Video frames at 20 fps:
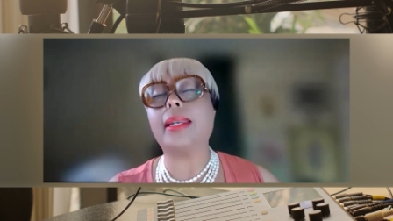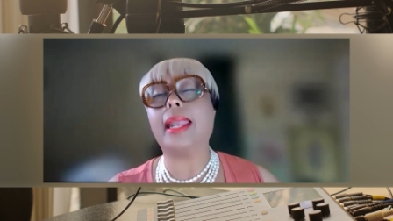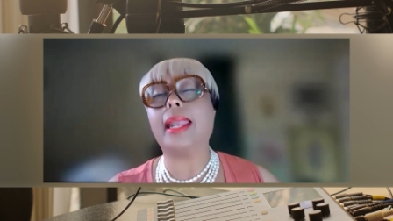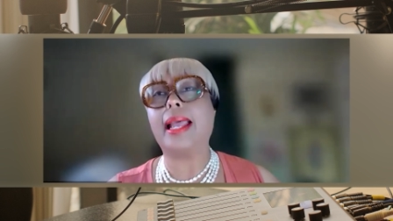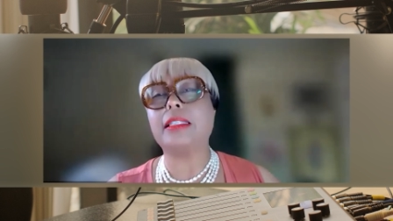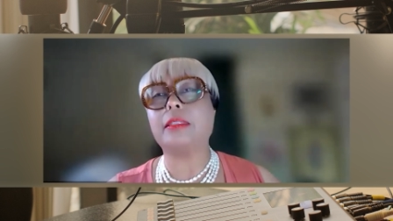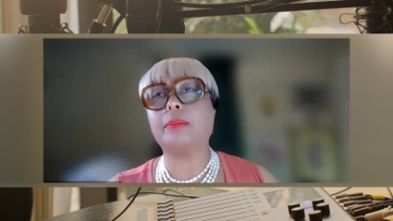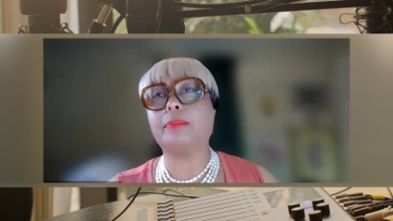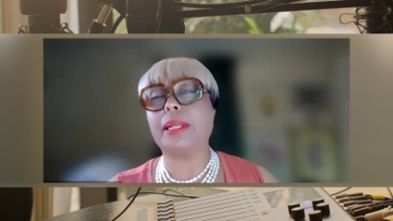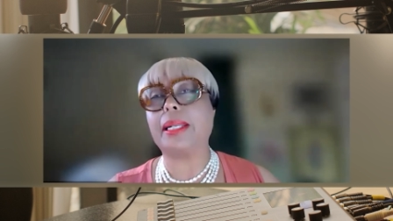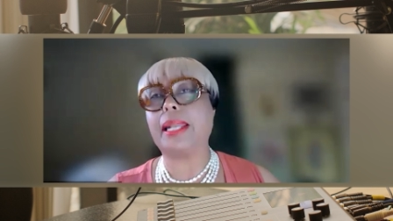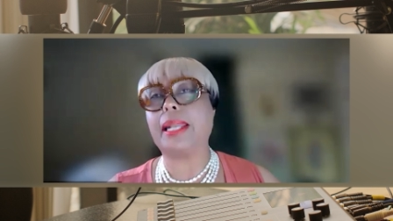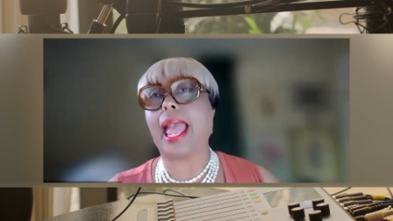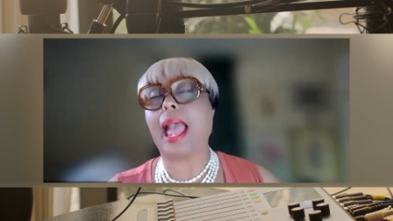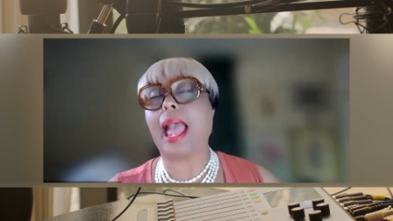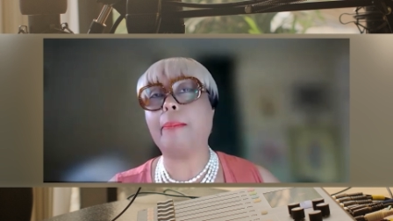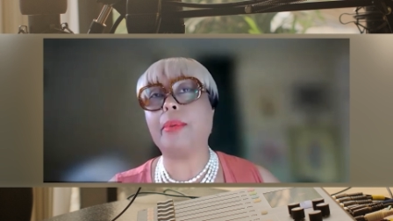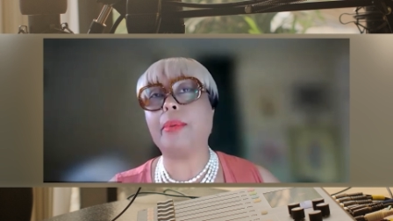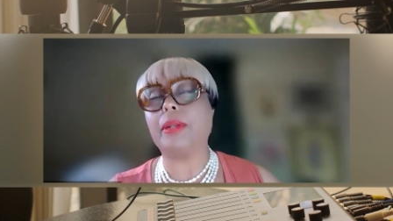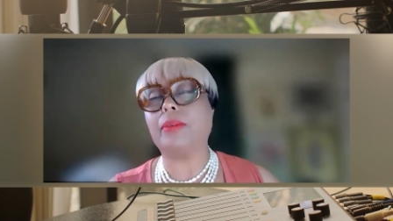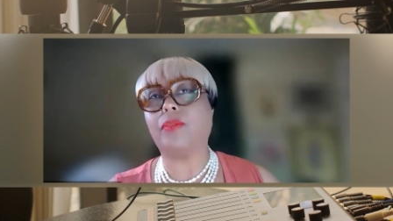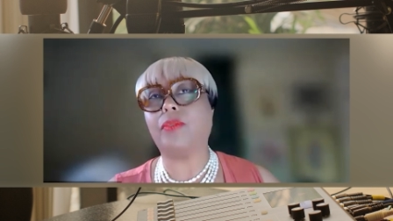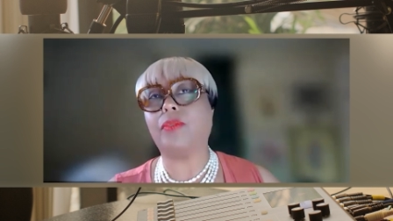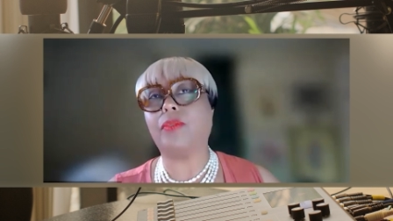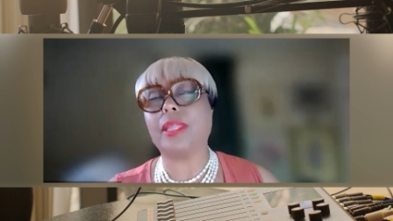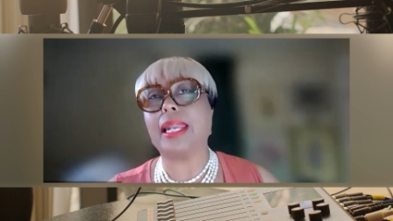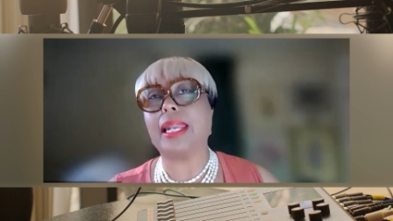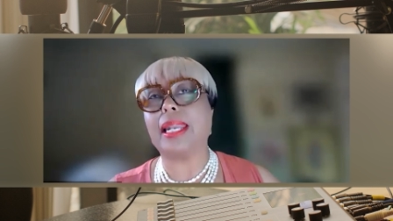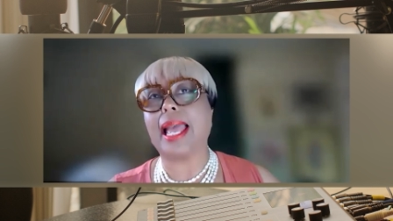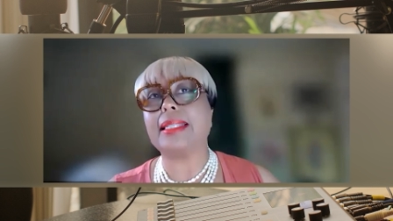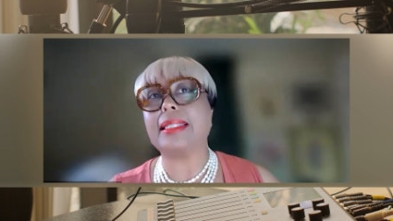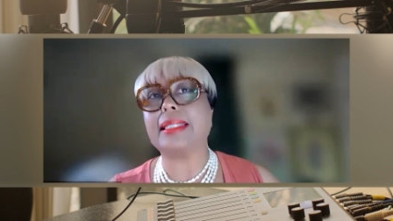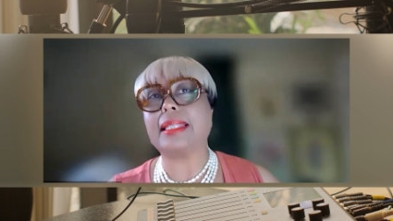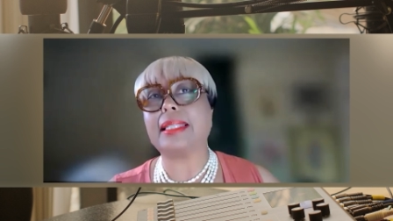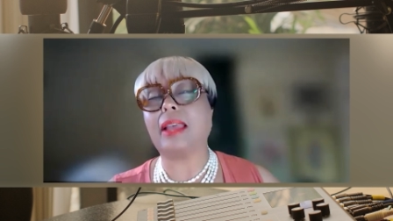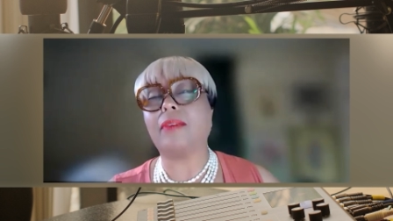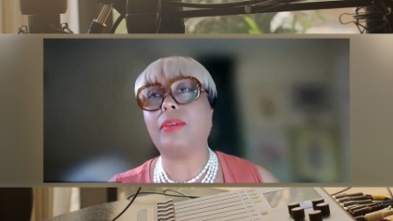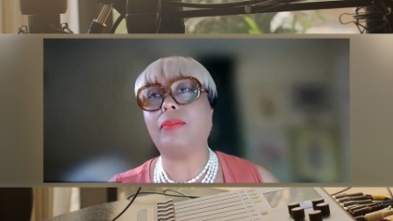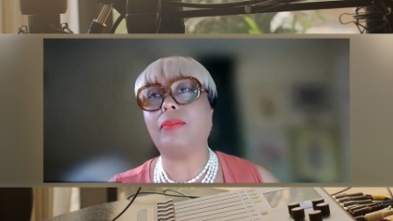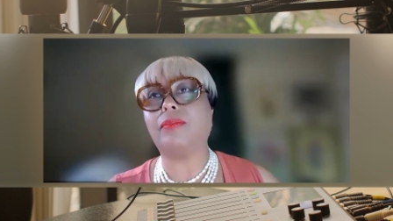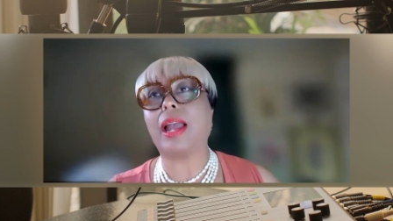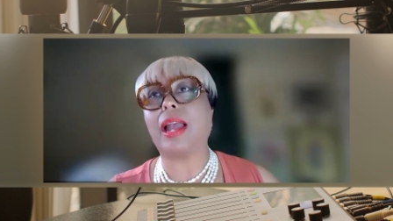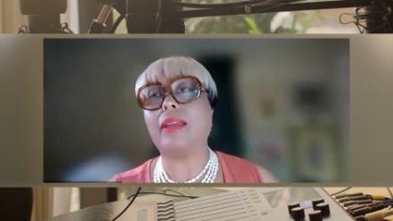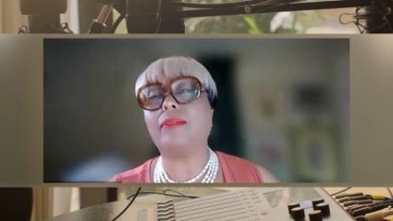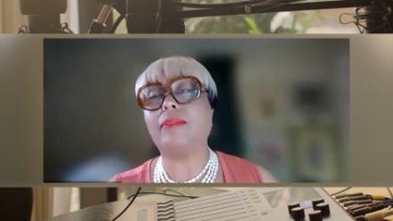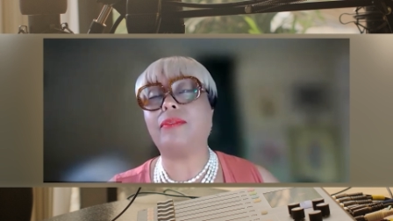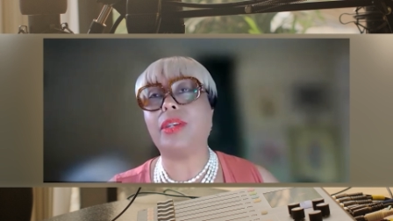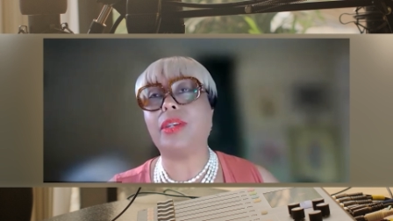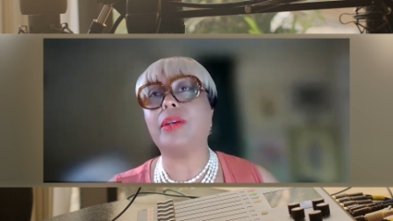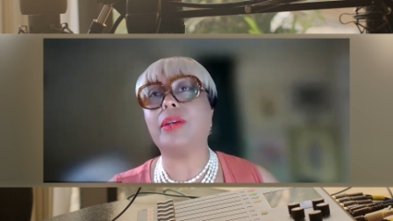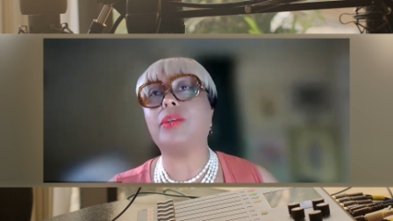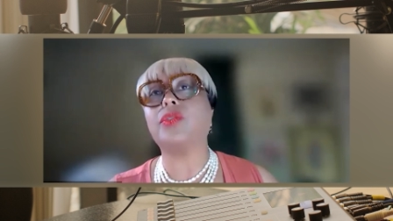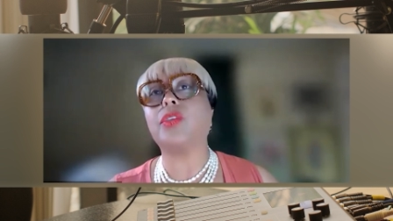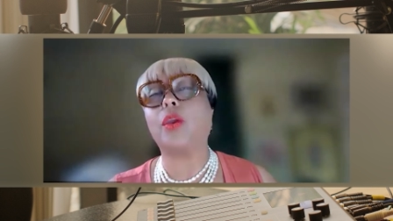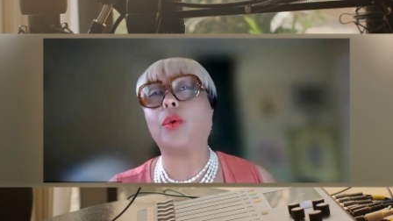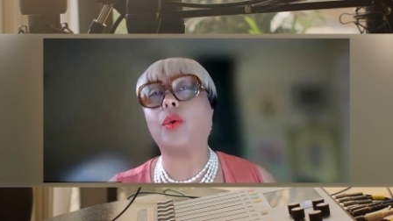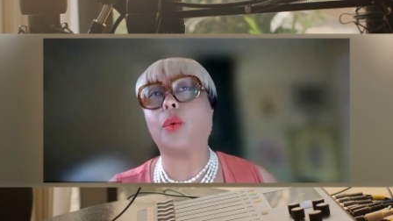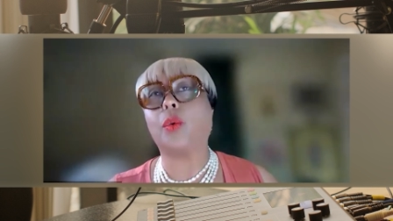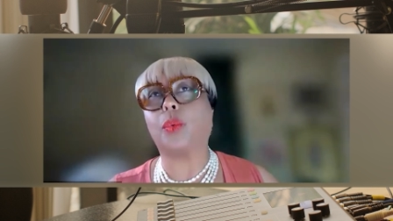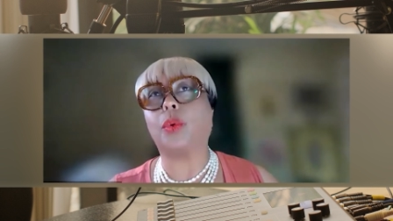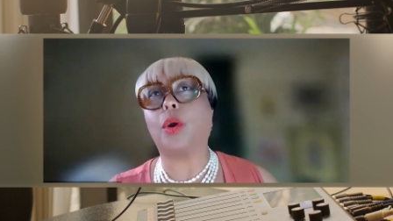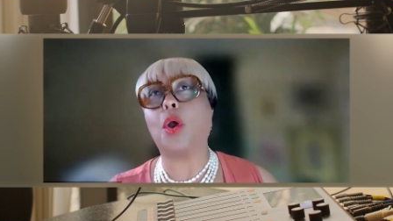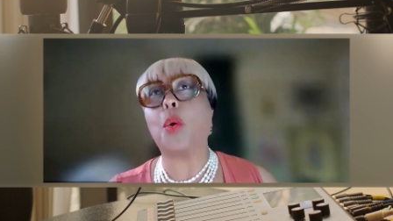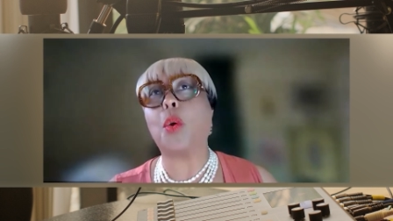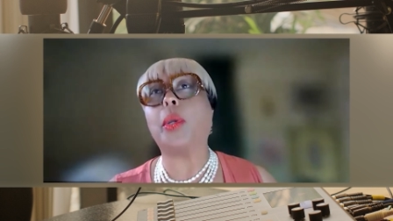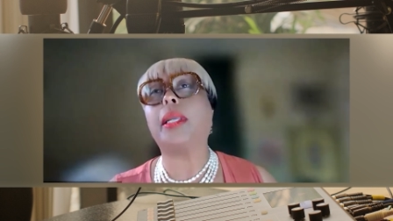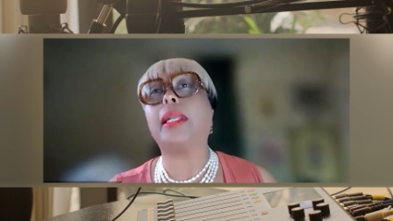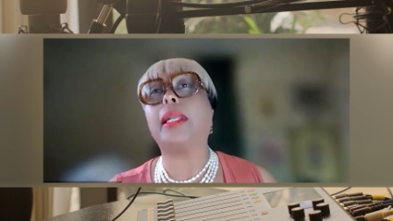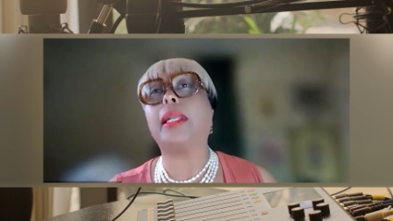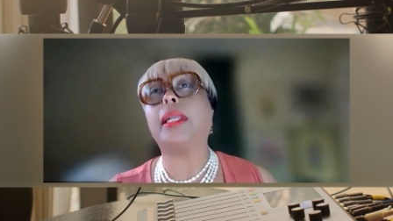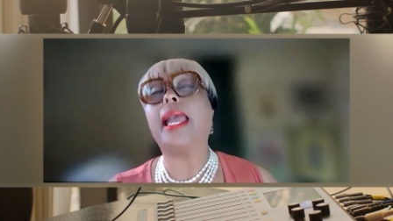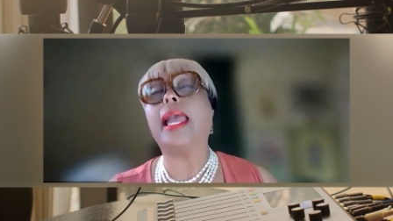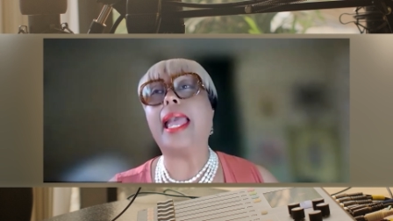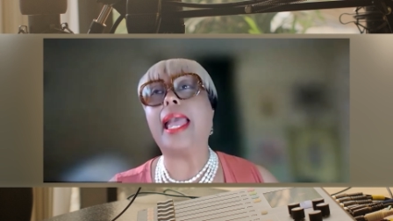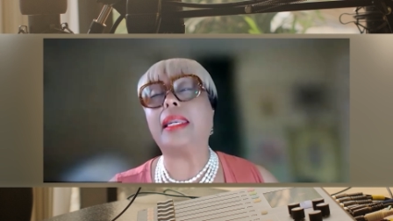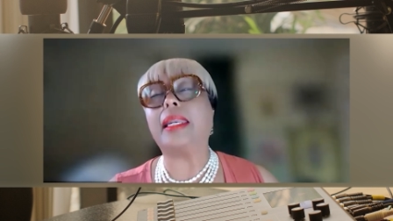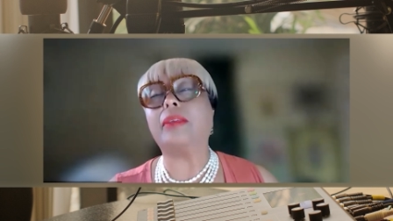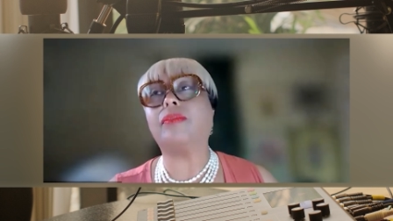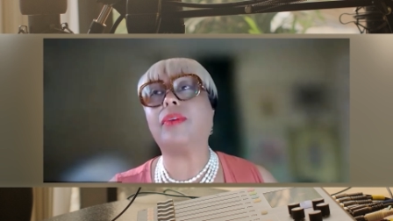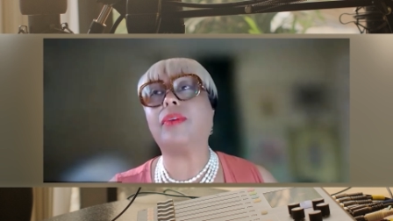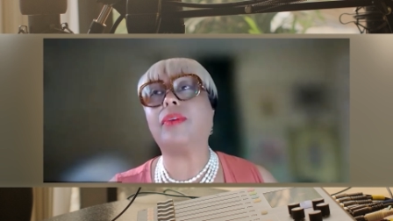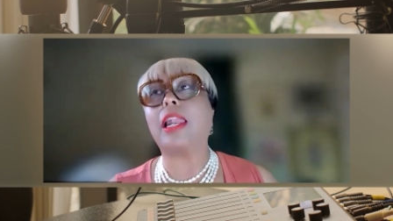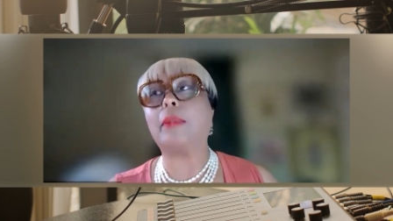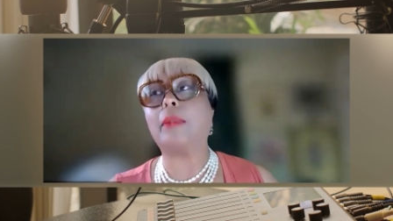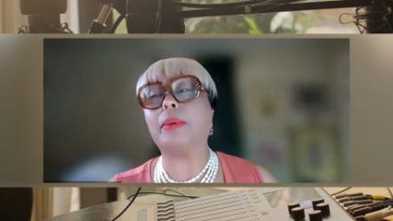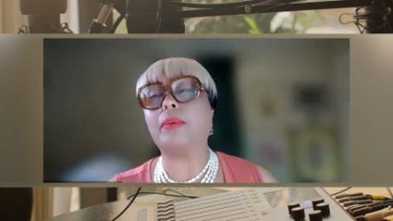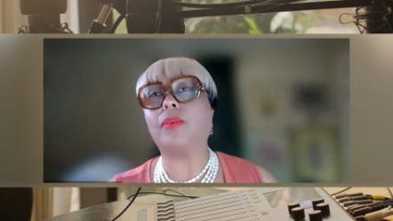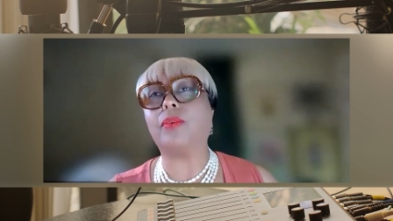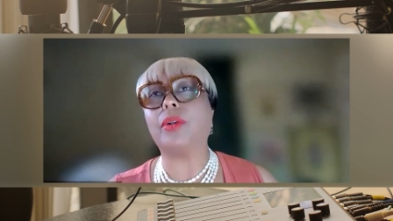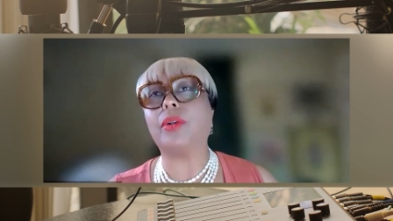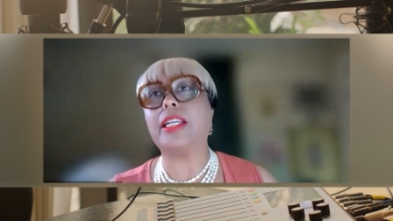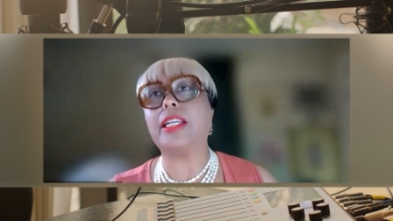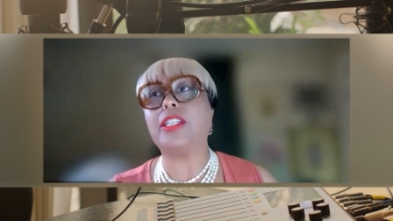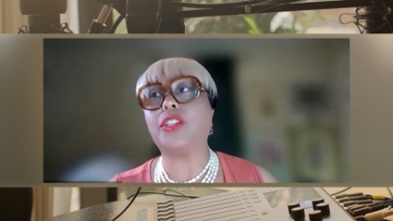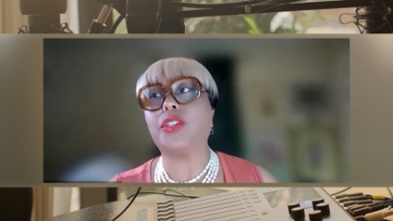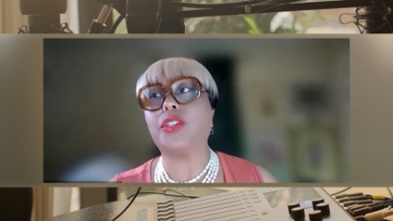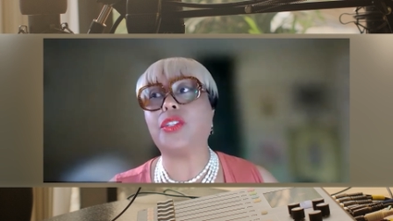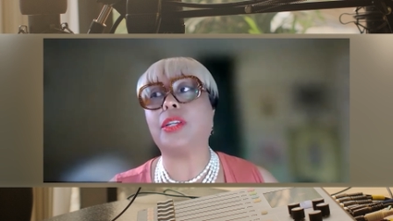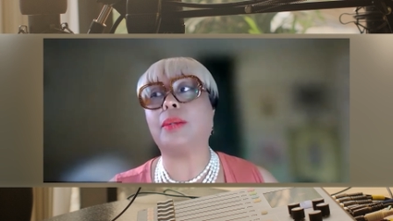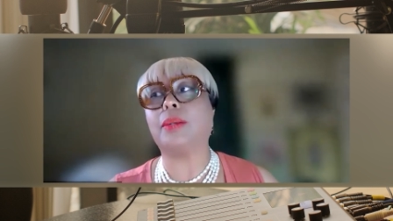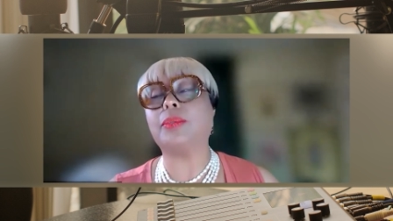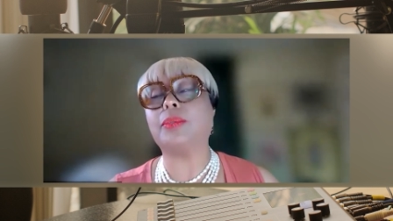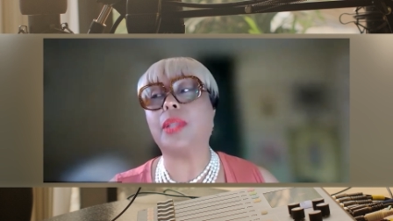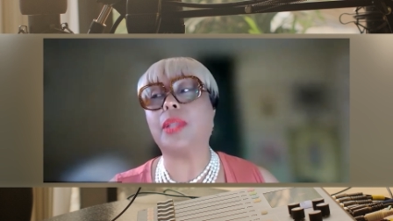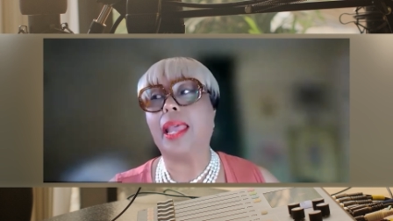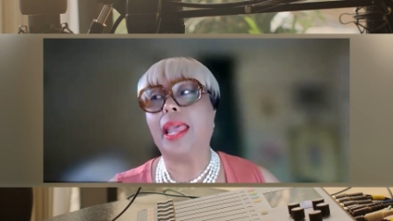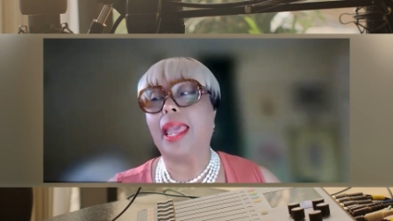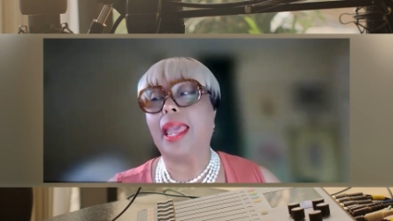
has been happening for the last 75 years and growing and developing relationships.